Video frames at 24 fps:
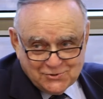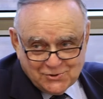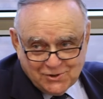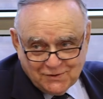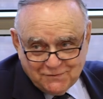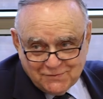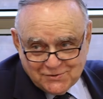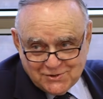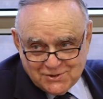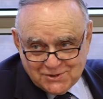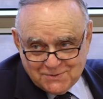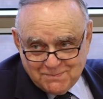
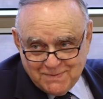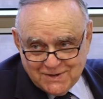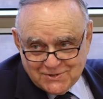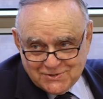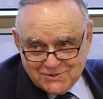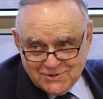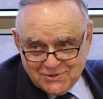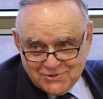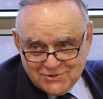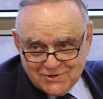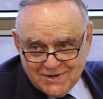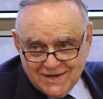services
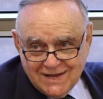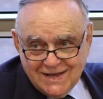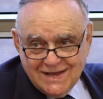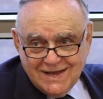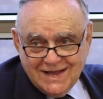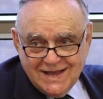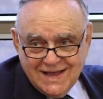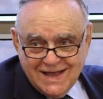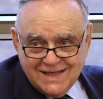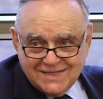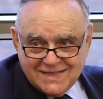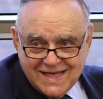business
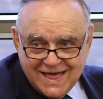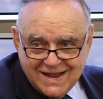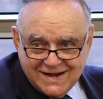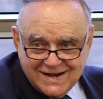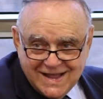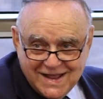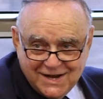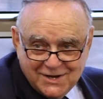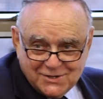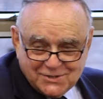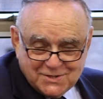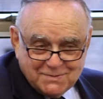and had an
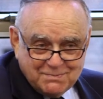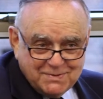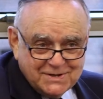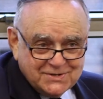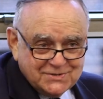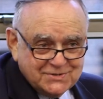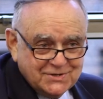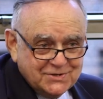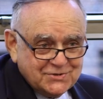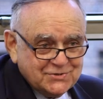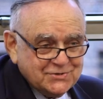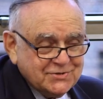energy
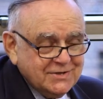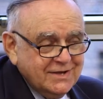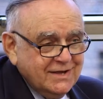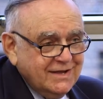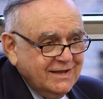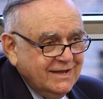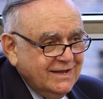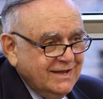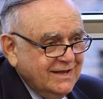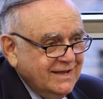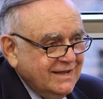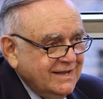business.
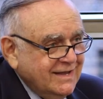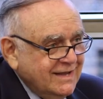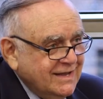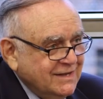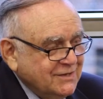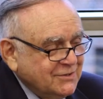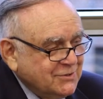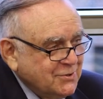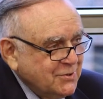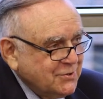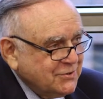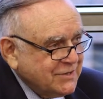
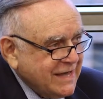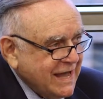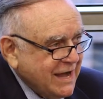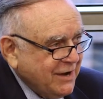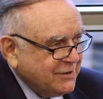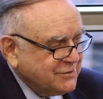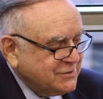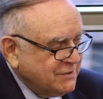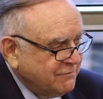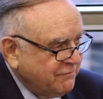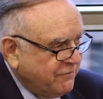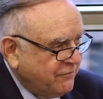In
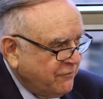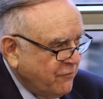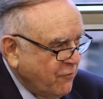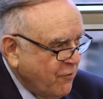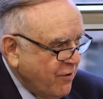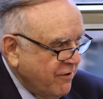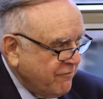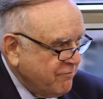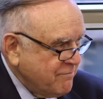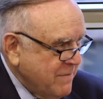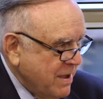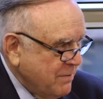
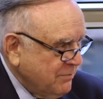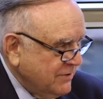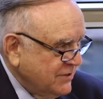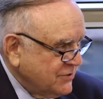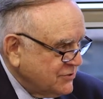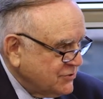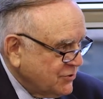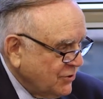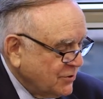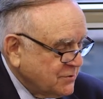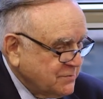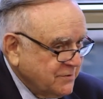2004, if
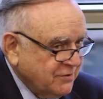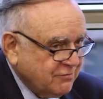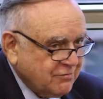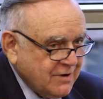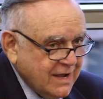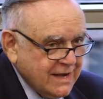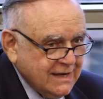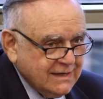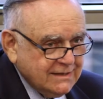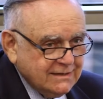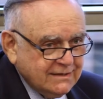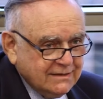memory serves me
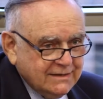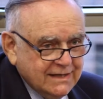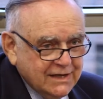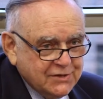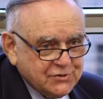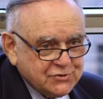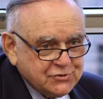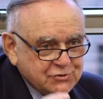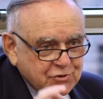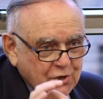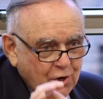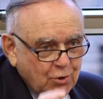right,
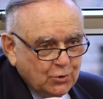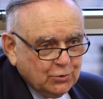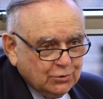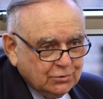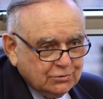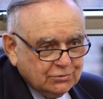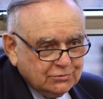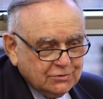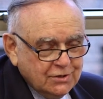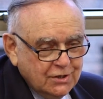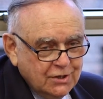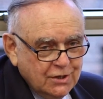they
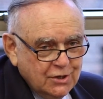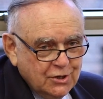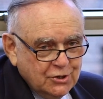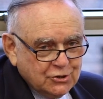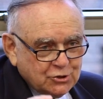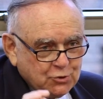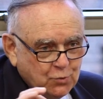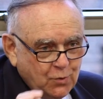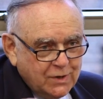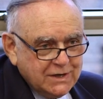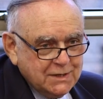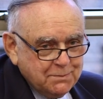sold
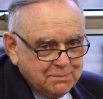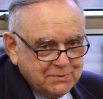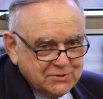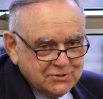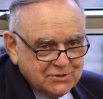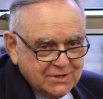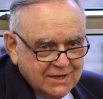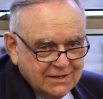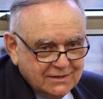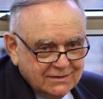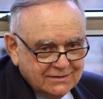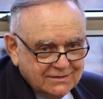
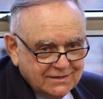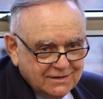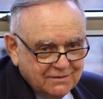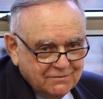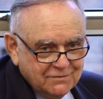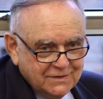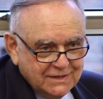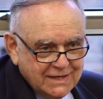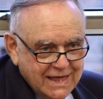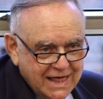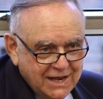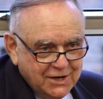20%
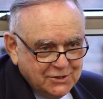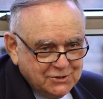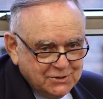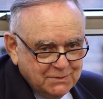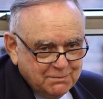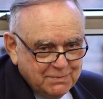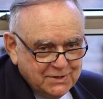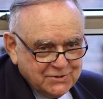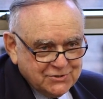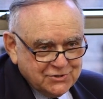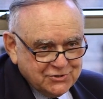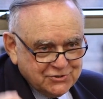of the energy
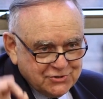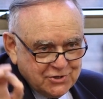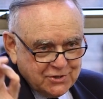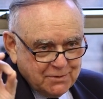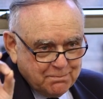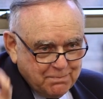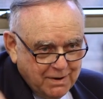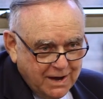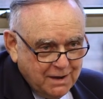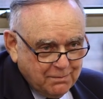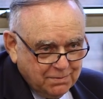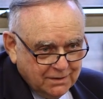business to
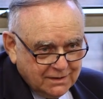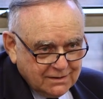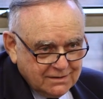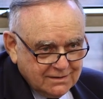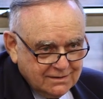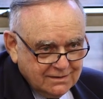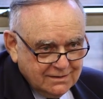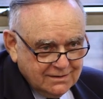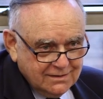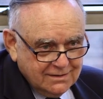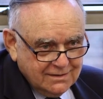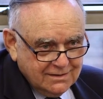the public.
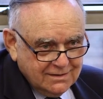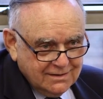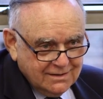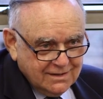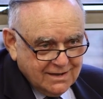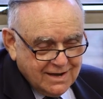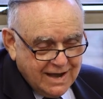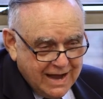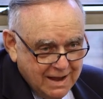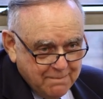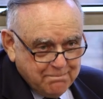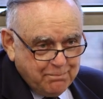
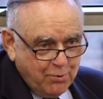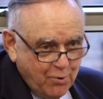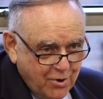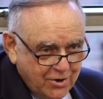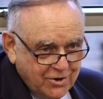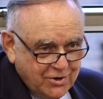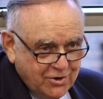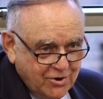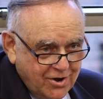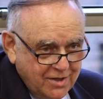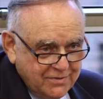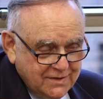I
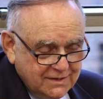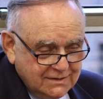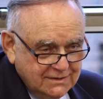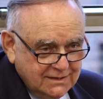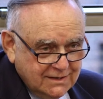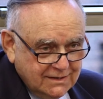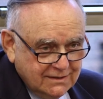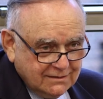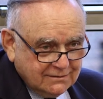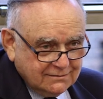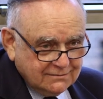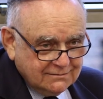bought it on the
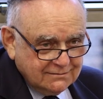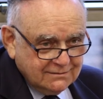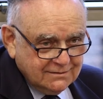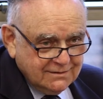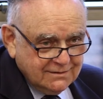deal.